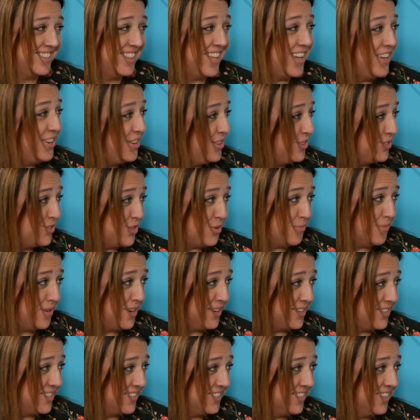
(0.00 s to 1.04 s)
Thank you so
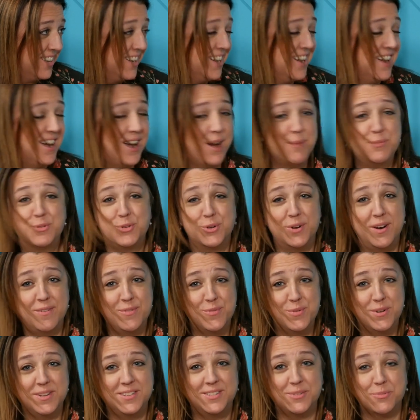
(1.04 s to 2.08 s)
much. I'm sure
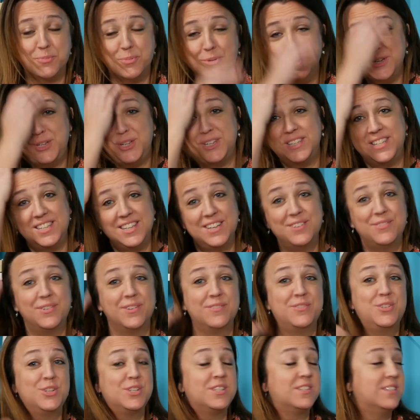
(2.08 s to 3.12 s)
everyone is appreciative
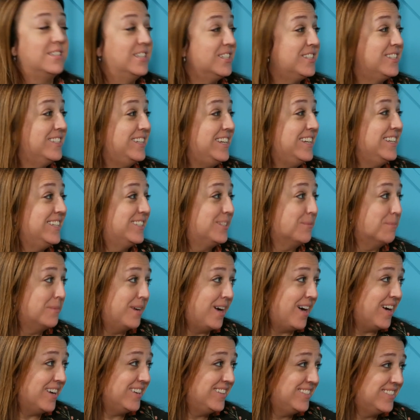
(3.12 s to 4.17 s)
of just needing some
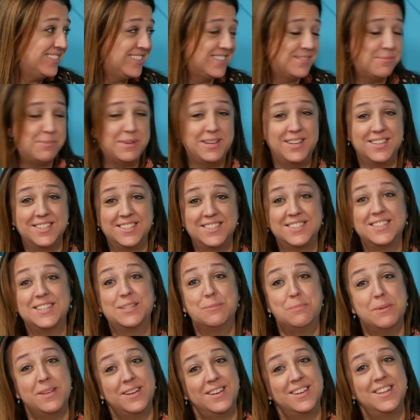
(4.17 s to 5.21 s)
guidance because
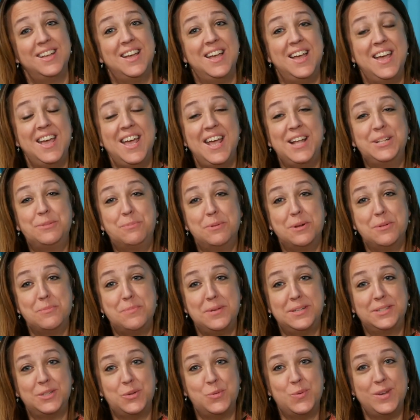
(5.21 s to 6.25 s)
it's been a
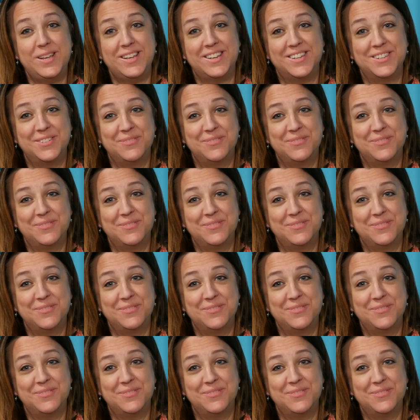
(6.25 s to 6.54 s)
busy week.